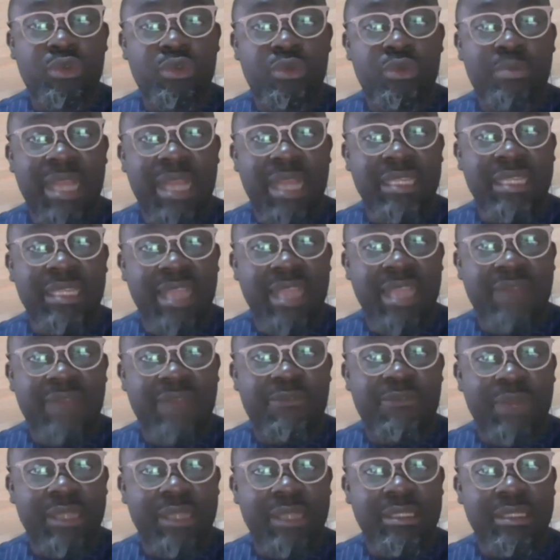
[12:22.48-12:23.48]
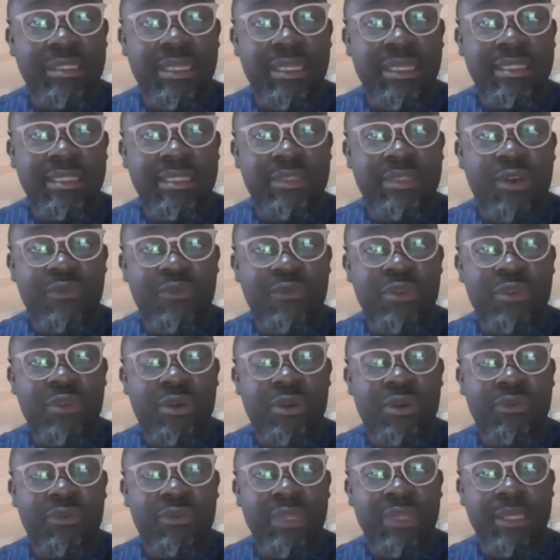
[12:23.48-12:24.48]
my dear friend, uh, the governor
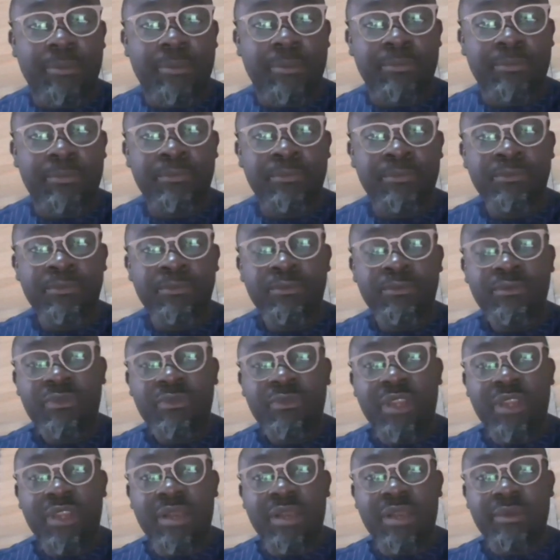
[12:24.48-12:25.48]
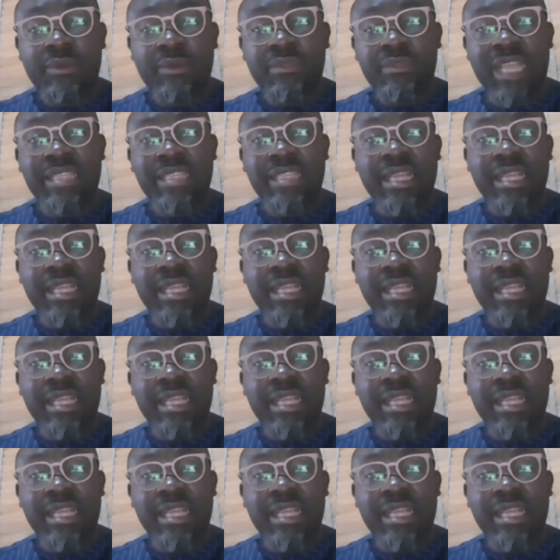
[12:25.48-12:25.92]
of um, uh, Niger